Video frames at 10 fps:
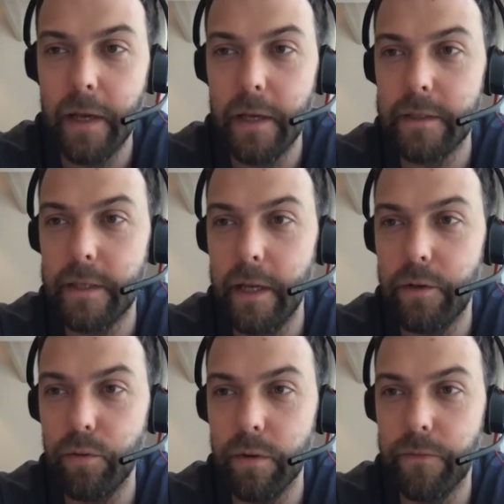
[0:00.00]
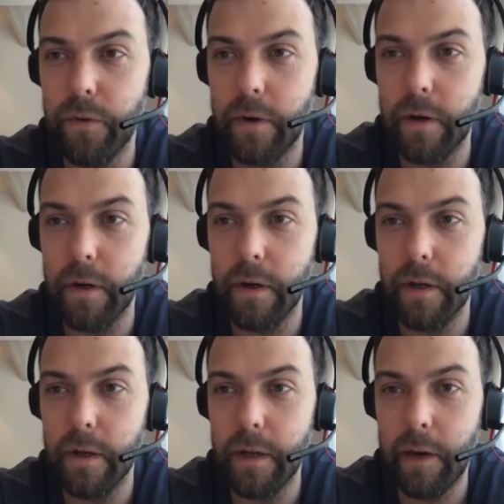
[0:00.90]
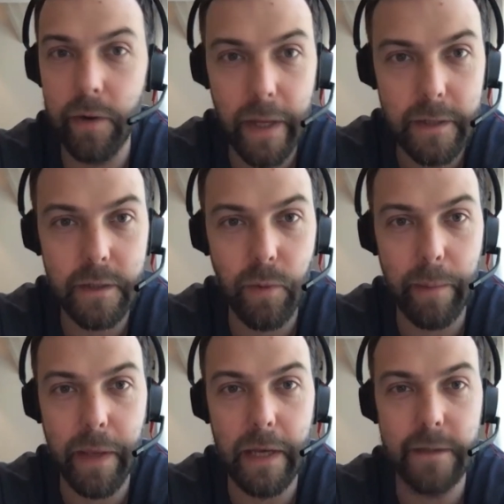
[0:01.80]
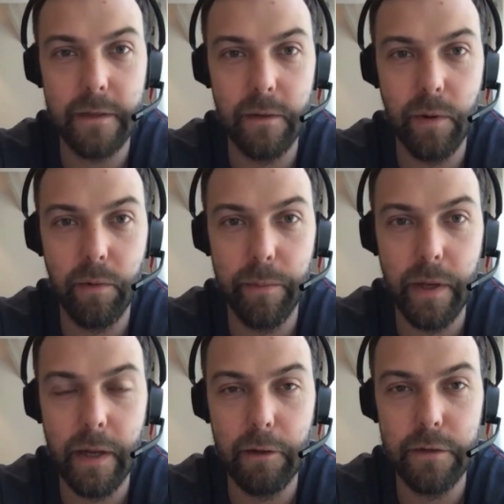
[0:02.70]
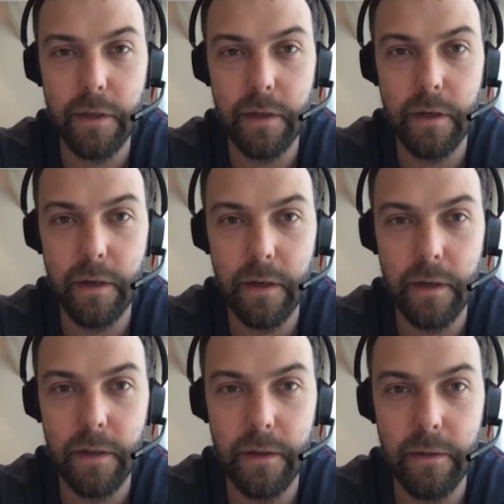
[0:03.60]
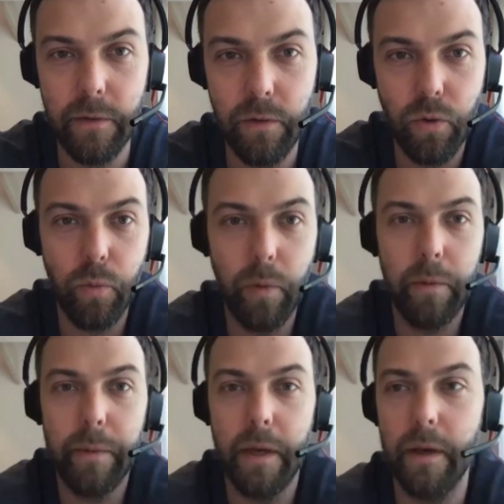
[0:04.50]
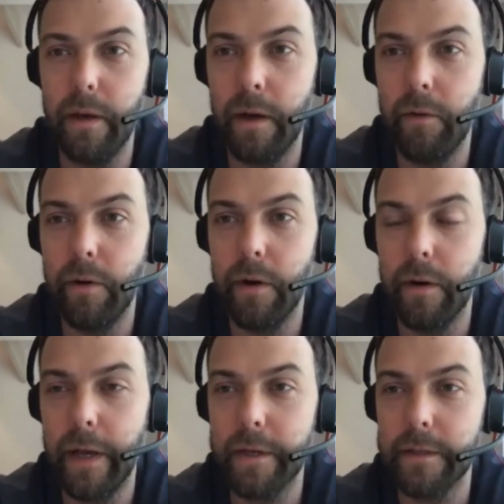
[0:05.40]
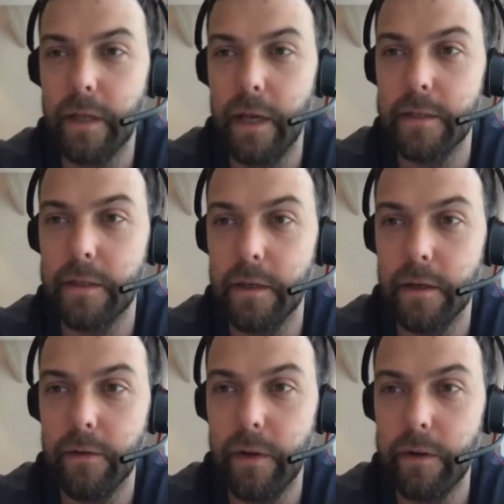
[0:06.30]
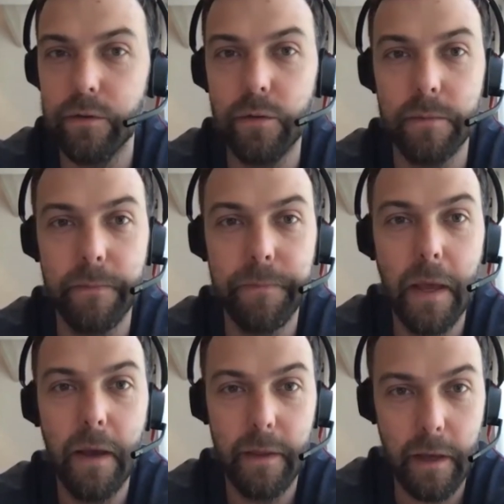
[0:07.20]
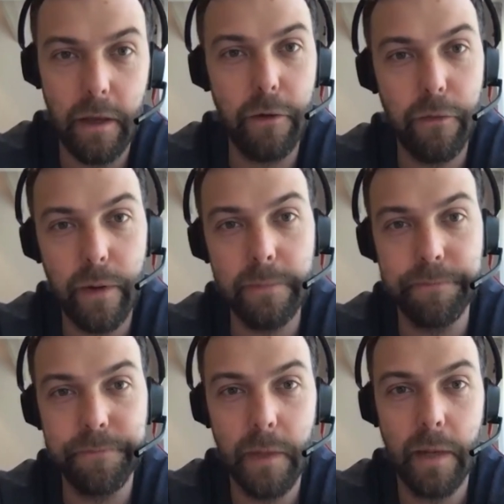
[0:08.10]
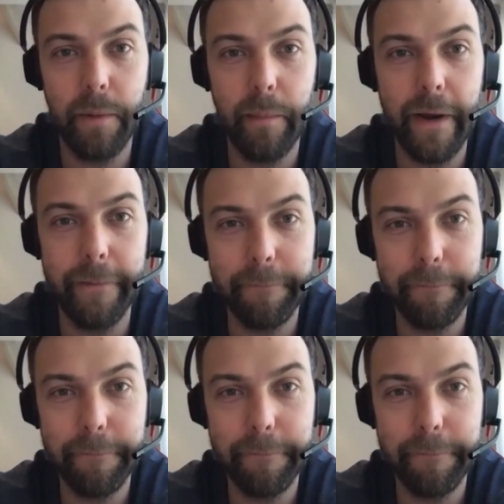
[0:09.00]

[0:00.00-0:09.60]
stay tuned for our next webcast. So we will be announcing who will be our next guest very soon. Thank you, everyone, and bye-bye.